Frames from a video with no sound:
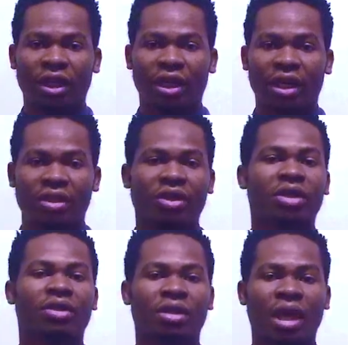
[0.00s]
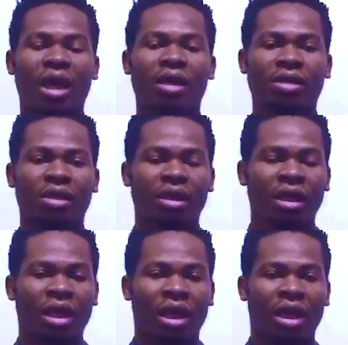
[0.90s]
the Nigerian society,
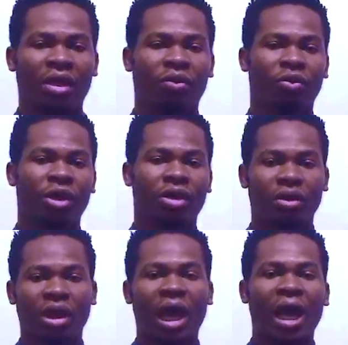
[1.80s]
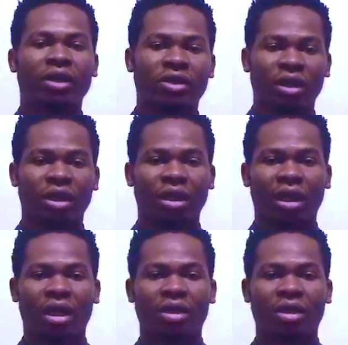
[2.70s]
and we could actually